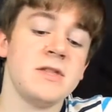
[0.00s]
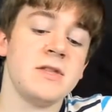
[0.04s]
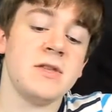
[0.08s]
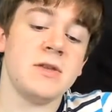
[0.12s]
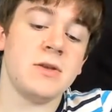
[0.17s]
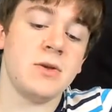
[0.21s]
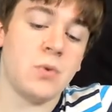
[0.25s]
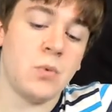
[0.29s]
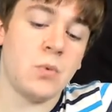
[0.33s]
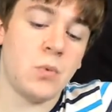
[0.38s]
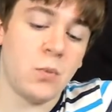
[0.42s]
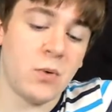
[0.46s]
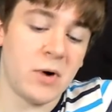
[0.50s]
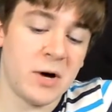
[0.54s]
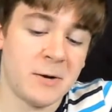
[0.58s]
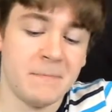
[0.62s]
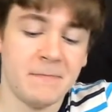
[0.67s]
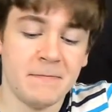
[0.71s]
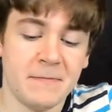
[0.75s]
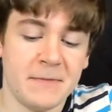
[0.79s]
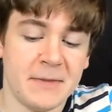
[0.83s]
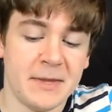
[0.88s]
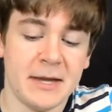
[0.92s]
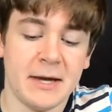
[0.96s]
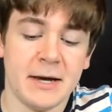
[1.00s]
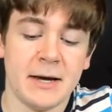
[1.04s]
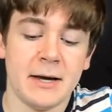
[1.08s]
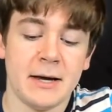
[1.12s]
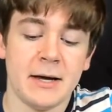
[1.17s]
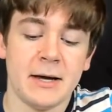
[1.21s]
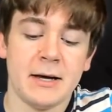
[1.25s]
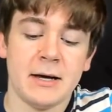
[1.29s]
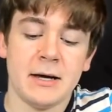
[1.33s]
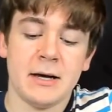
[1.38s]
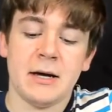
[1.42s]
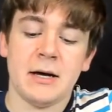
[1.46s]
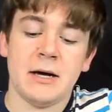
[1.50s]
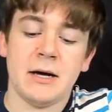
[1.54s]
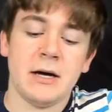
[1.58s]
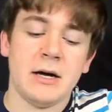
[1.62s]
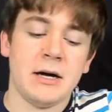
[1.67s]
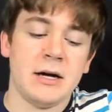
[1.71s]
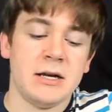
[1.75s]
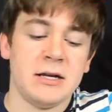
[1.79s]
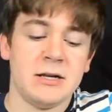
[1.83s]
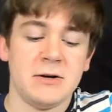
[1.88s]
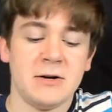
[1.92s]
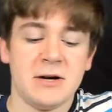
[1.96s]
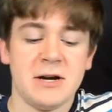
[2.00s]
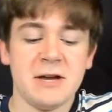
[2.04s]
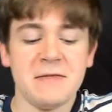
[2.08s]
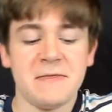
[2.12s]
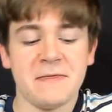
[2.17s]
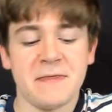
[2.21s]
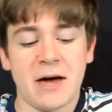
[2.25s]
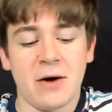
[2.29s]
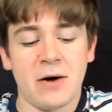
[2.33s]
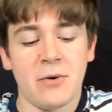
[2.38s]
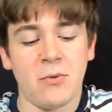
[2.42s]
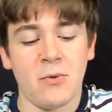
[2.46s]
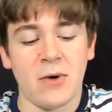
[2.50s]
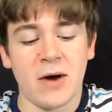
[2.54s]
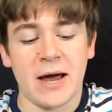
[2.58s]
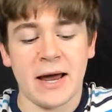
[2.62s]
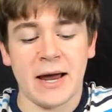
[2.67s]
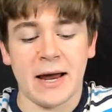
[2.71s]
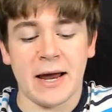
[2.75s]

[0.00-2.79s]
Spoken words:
Well, you get that way